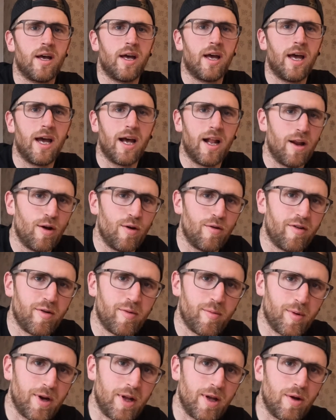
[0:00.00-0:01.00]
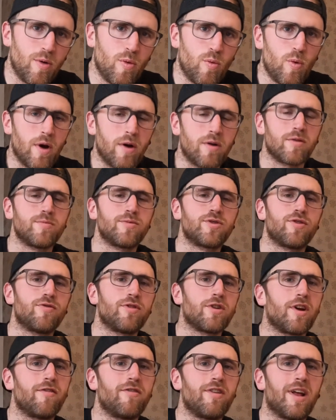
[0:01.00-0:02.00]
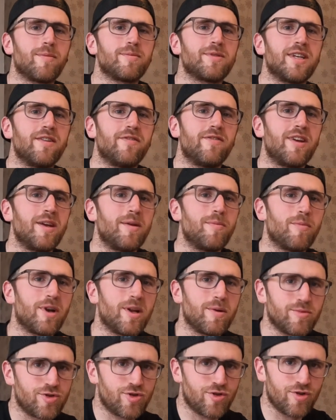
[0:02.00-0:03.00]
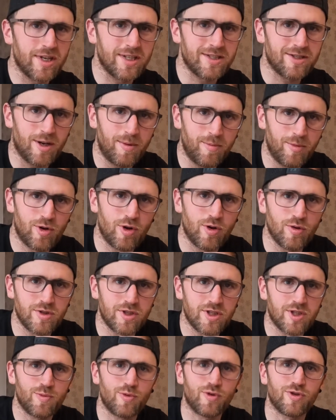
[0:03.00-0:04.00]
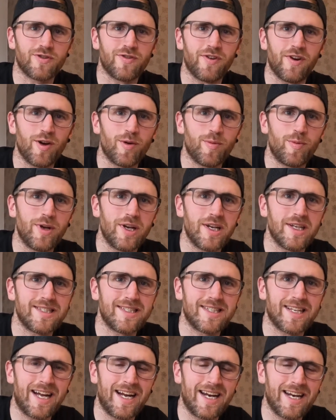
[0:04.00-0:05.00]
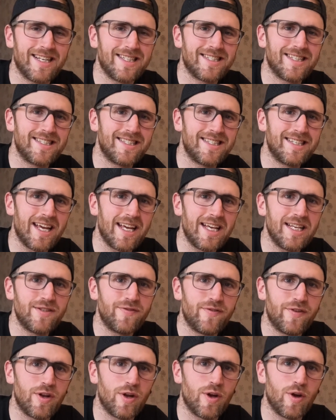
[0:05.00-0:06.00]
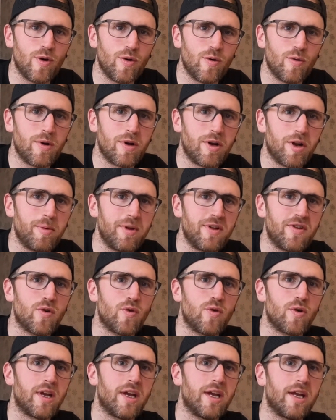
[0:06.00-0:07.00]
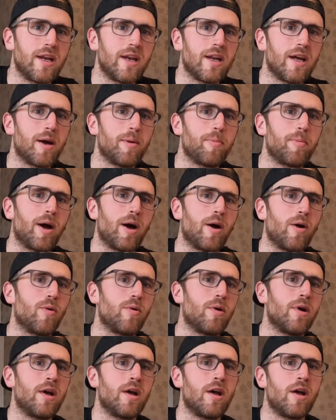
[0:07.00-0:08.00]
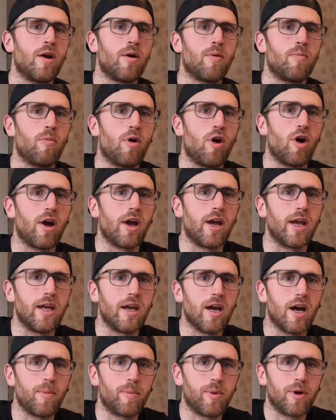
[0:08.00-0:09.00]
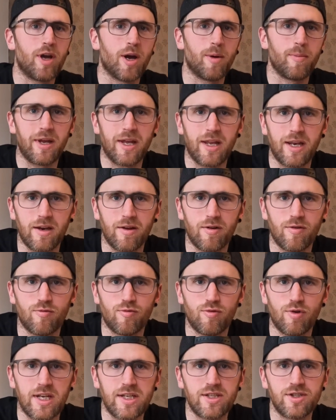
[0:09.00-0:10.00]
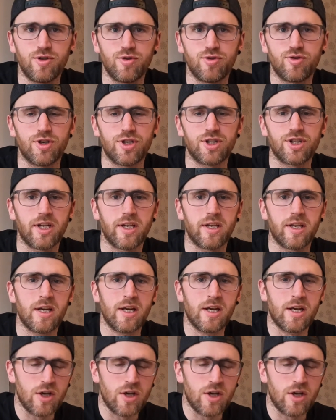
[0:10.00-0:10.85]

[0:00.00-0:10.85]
Hello everybody, welcome to Recovery Lab TV. My name is Chris, I'm your coach and sports therapist, and in today's video we're going to be talking about my up and coming race nutrition.